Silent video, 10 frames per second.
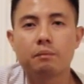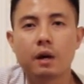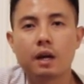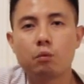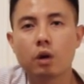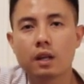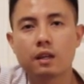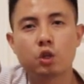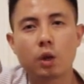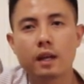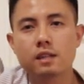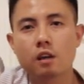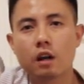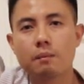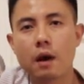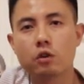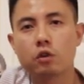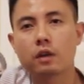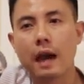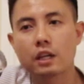But really, training is all
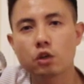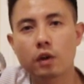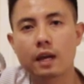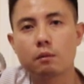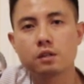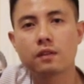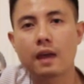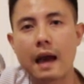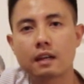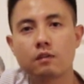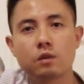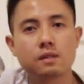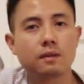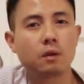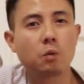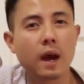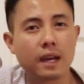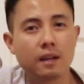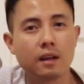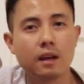about catching our animals in the act of doing something
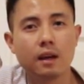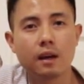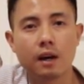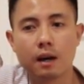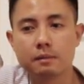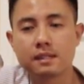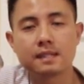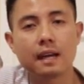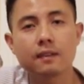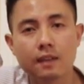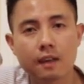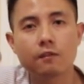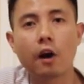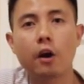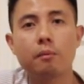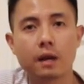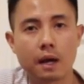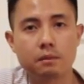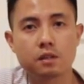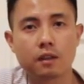right, setting the environment
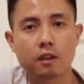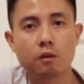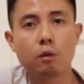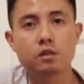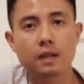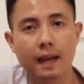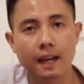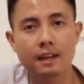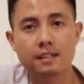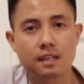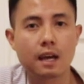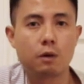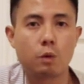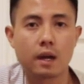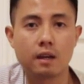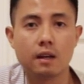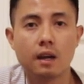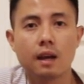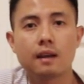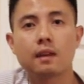up so that they're most likely to get it right,
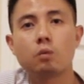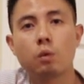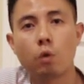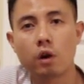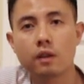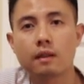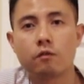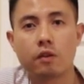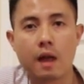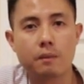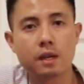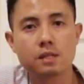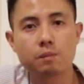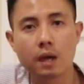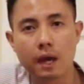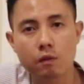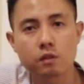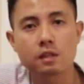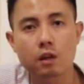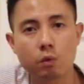and then rewarding them for that, because
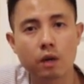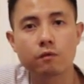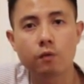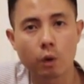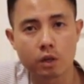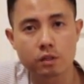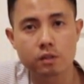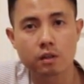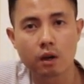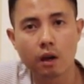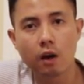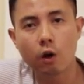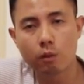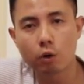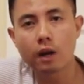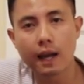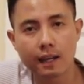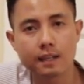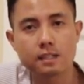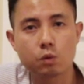behaviors that are reinforced are more
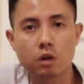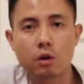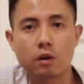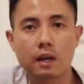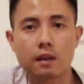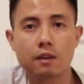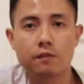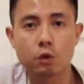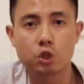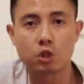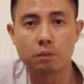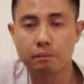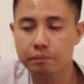likely to occur again in the future.